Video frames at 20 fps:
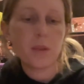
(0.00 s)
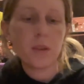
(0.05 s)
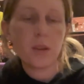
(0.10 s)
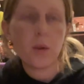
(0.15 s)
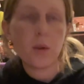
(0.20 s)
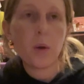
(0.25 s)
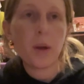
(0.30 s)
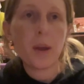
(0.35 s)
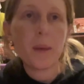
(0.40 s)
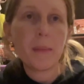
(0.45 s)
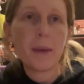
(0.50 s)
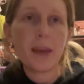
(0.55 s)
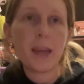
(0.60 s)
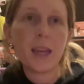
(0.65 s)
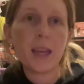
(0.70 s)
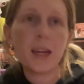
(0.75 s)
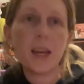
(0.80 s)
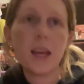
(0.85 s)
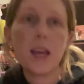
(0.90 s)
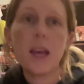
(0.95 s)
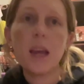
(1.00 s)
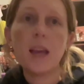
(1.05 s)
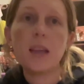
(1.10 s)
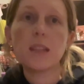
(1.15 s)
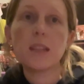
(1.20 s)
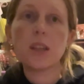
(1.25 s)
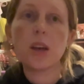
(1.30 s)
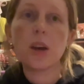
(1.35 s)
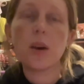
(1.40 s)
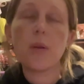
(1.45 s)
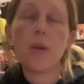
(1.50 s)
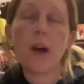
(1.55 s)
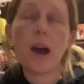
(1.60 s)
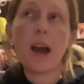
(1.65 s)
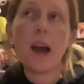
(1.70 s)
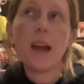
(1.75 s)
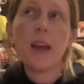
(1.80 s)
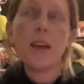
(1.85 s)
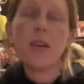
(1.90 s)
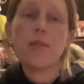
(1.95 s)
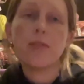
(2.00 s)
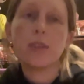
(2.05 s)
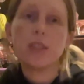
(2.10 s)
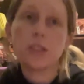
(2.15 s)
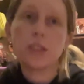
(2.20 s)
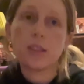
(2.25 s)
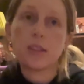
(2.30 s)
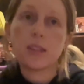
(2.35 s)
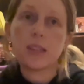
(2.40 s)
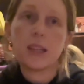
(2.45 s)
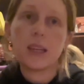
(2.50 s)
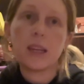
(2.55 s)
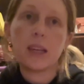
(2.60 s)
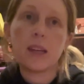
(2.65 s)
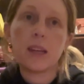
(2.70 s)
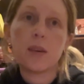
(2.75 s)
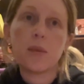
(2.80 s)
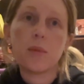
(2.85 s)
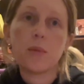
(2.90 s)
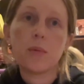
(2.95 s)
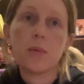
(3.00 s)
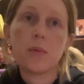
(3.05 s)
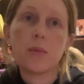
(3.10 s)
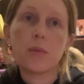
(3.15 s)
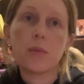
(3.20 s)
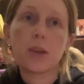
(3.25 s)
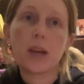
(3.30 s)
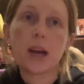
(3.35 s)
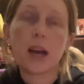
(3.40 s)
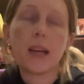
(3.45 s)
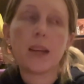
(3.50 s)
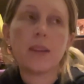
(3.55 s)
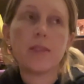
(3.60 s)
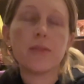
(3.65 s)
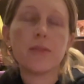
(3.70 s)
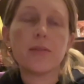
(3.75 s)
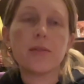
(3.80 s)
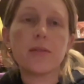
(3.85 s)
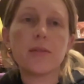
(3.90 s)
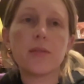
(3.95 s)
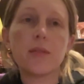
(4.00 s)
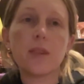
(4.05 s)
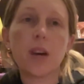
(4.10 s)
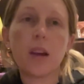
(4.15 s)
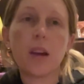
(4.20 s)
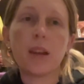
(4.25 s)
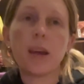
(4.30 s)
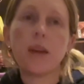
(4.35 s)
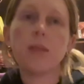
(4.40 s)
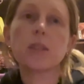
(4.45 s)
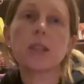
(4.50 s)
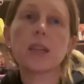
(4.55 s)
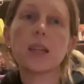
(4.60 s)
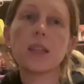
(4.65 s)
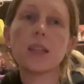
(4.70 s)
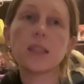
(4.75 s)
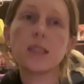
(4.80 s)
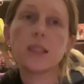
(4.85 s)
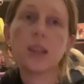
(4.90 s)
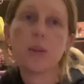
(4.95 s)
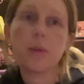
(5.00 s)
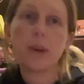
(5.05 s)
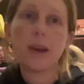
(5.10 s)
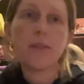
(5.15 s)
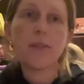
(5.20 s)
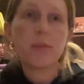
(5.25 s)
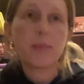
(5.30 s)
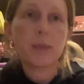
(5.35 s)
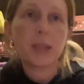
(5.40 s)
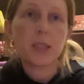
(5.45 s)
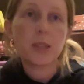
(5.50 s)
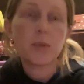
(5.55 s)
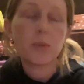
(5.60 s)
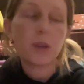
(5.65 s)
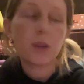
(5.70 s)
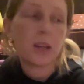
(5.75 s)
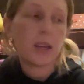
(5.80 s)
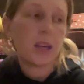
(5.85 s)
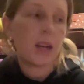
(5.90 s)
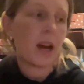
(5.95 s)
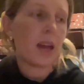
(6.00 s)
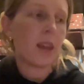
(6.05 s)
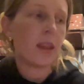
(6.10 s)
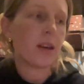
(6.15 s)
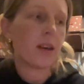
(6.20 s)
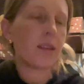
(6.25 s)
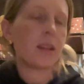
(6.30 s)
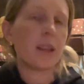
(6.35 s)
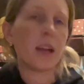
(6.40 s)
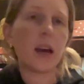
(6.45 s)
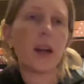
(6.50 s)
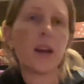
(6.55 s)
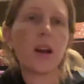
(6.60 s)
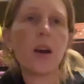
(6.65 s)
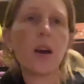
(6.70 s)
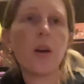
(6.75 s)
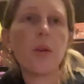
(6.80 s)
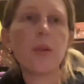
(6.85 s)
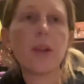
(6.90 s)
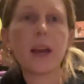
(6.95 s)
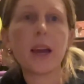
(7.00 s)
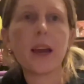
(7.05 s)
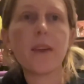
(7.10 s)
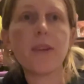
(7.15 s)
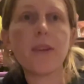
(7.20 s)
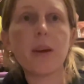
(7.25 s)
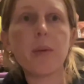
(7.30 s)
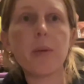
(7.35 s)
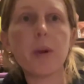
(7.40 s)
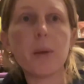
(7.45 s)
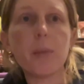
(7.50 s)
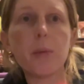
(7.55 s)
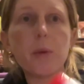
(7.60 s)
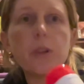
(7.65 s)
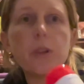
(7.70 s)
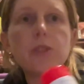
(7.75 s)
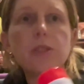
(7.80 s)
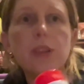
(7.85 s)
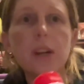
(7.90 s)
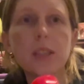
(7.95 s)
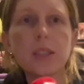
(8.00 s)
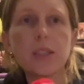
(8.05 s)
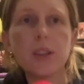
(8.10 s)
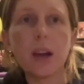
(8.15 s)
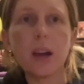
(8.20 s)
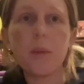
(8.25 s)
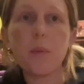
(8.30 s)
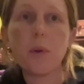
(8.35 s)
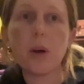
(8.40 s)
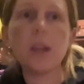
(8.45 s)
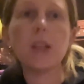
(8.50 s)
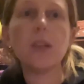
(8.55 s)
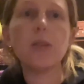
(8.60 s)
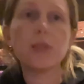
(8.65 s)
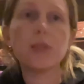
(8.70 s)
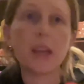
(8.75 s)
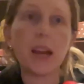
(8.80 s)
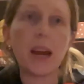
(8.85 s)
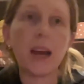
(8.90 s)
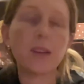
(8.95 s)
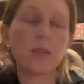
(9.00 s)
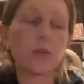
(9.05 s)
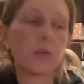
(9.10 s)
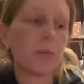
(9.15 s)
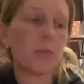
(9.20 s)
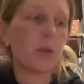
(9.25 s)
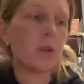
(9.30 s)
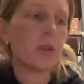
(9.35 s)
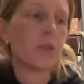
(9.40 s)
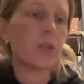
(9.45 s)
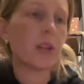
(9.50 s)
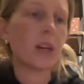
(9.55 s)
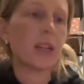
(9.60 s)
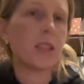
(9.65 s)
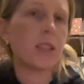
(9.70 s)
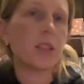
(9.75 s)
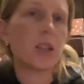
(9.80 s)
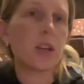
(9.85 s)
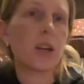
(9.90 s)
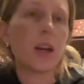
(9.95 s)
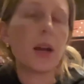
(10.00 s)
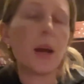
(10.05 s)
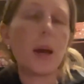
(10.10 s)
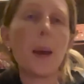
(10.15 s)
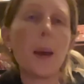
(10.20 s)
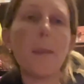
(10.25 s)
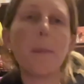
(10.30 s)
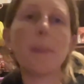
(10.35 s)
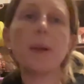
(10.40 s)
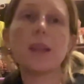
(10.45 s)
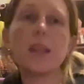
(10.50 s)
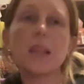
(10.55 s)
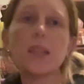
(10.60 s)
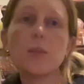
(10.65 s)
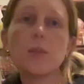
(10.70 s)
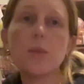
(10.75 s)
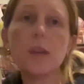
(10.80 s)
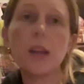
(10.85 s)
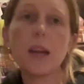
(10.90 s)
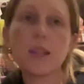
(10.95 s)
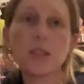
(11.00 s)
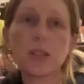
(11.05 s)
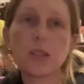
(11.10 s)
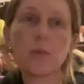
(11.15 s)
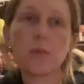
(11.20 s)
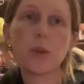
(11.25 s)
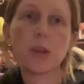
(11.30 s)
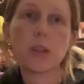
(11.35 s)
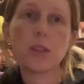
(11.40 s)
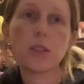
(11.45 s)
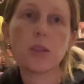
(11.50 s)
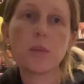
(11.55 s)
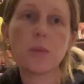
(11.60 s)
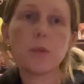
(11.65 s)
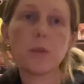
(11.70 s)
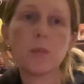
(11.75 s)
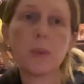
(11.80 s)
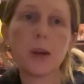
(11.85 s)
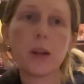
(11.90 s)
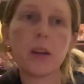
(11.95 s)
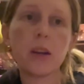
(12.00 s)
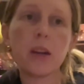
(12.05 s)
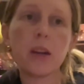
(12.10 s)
ointment. So I originally kind of thought that I was going to steer away from this one. I thought that, oh, like if I want a moisturizer, I want to use an actual moisturizer, but this one actually works so much better.